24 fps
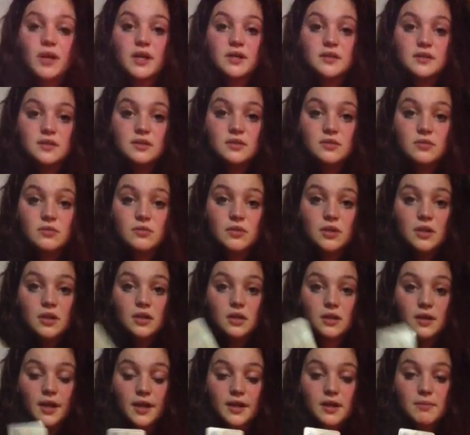I do
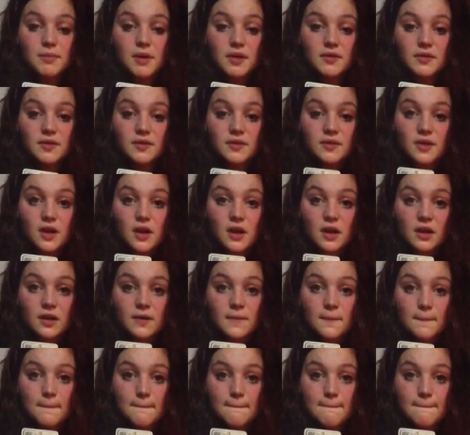like about this card
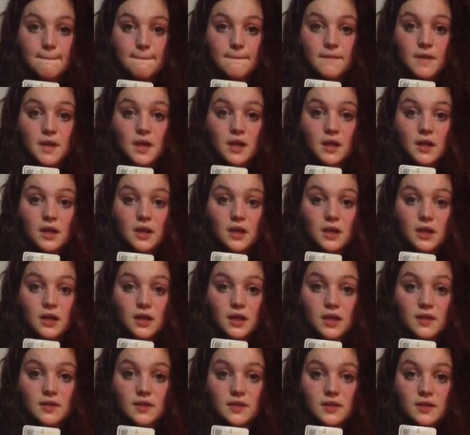
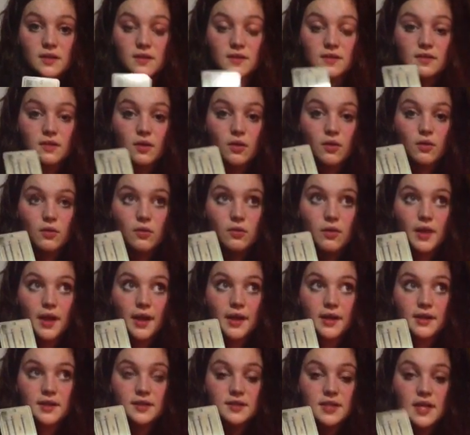is that it's so,
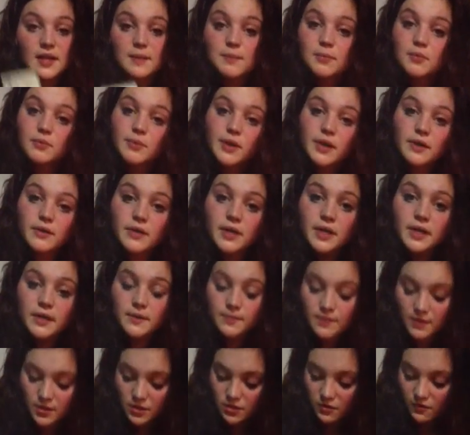like, temporary,
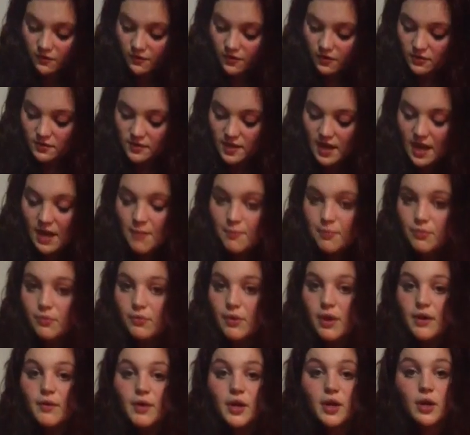that you feel
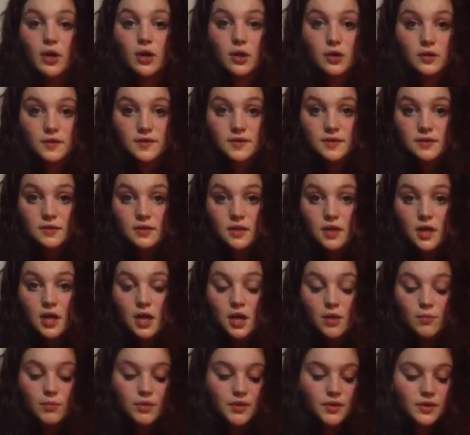temporary hurt.
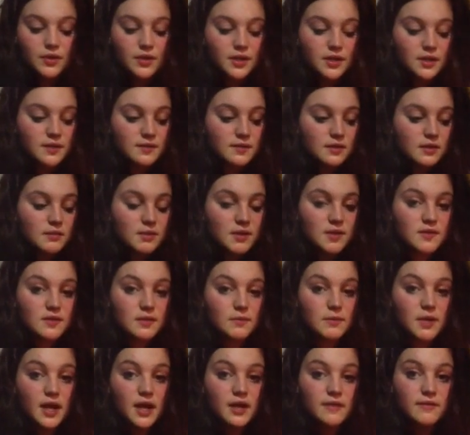But there is going to be
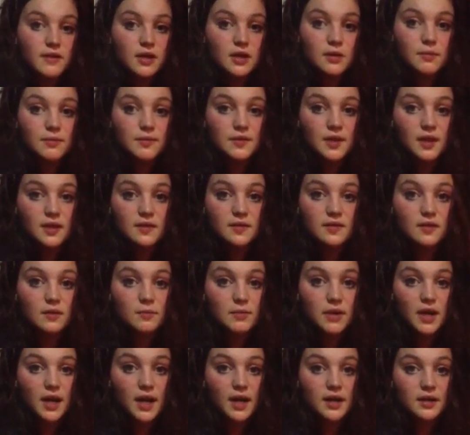some kind of upset, some
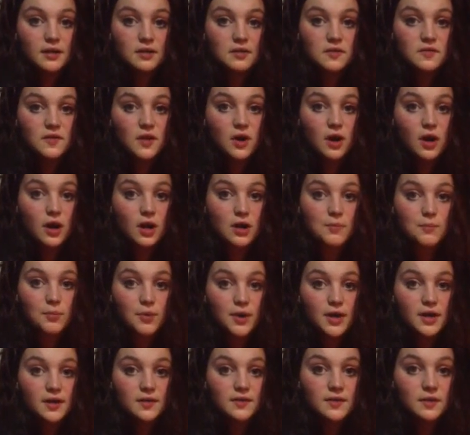kind of
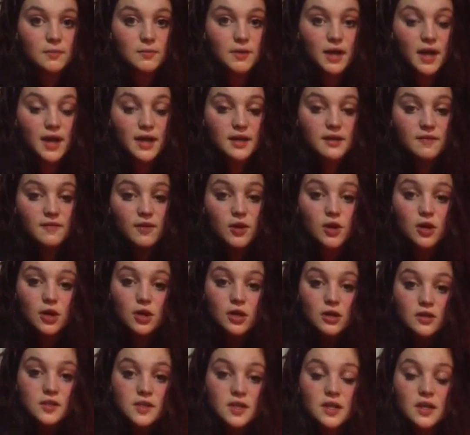heartbreak, some kind of
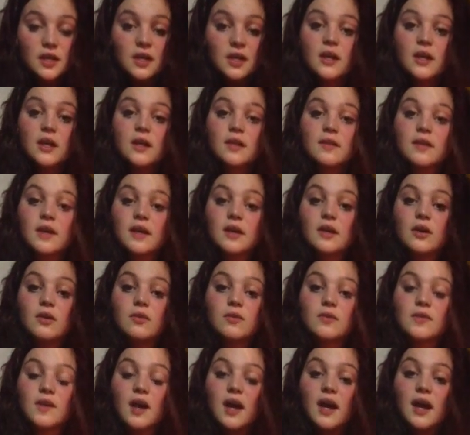hurt that
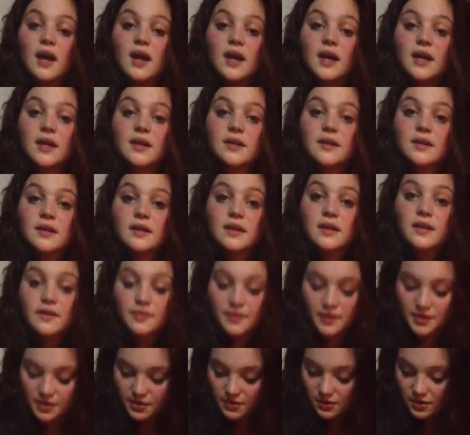goes on
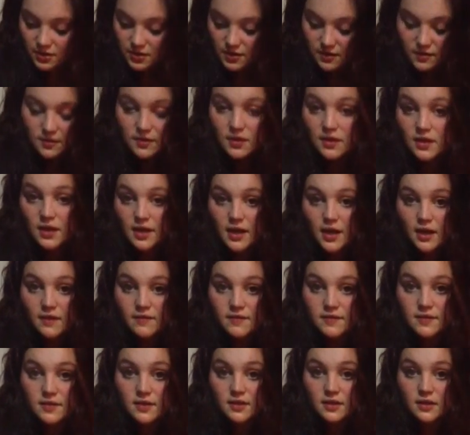that you're just going to
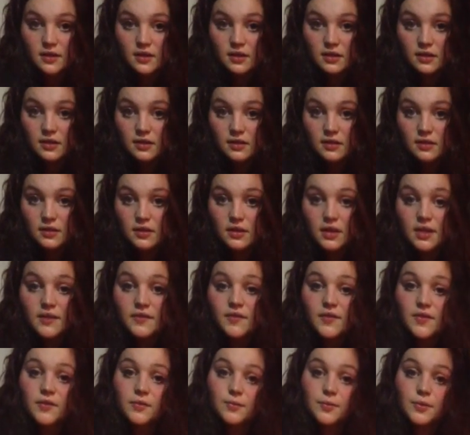have to live
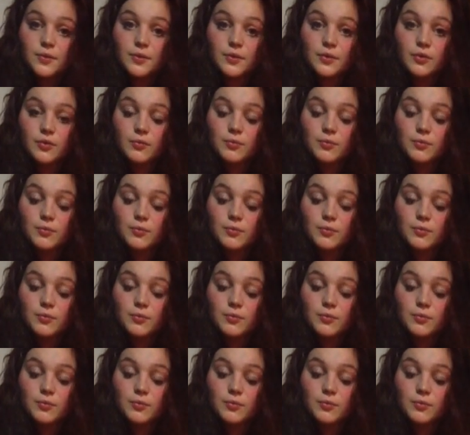through,